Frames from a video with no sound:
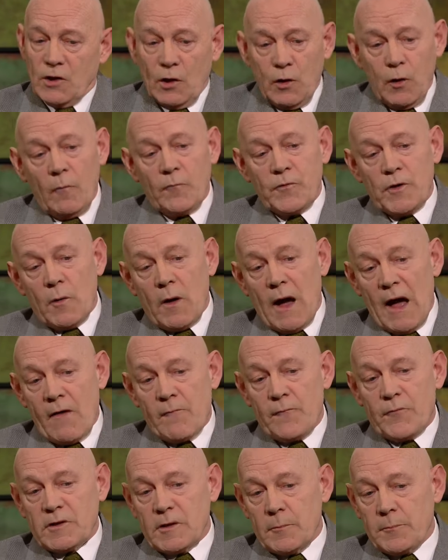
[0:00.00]
The love you
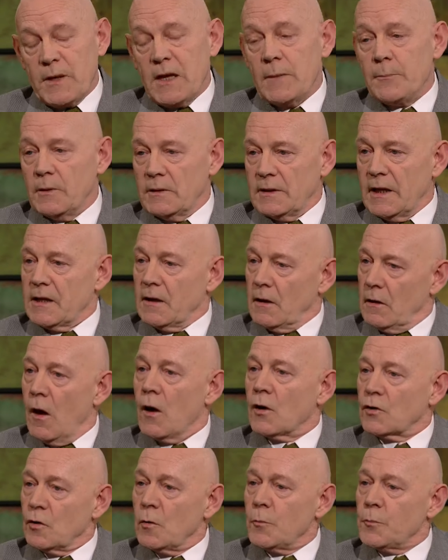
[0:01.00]
have for the people that you're
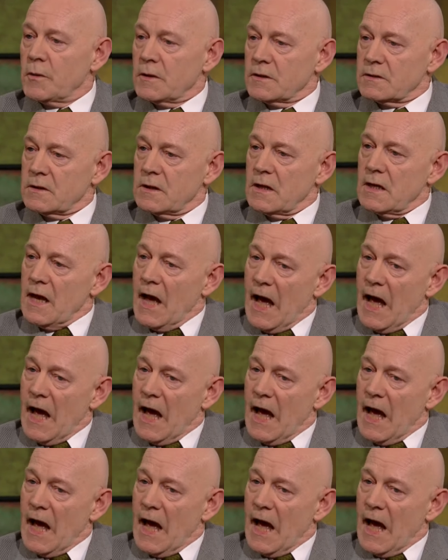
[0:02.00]
locked up with.